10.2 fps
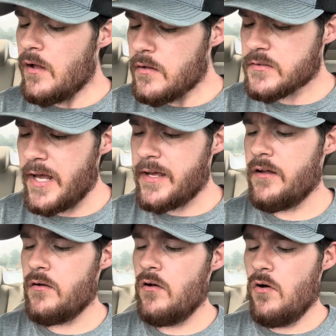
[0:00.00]
Take
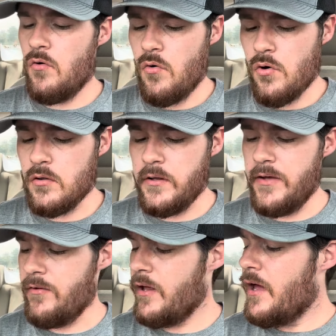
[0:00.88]
it or
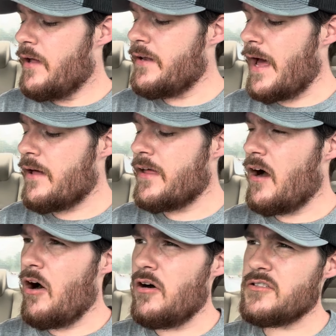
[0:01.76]
leave it. Now, they
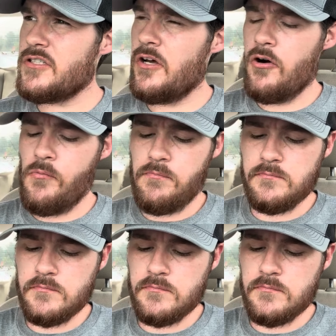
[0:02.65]
also,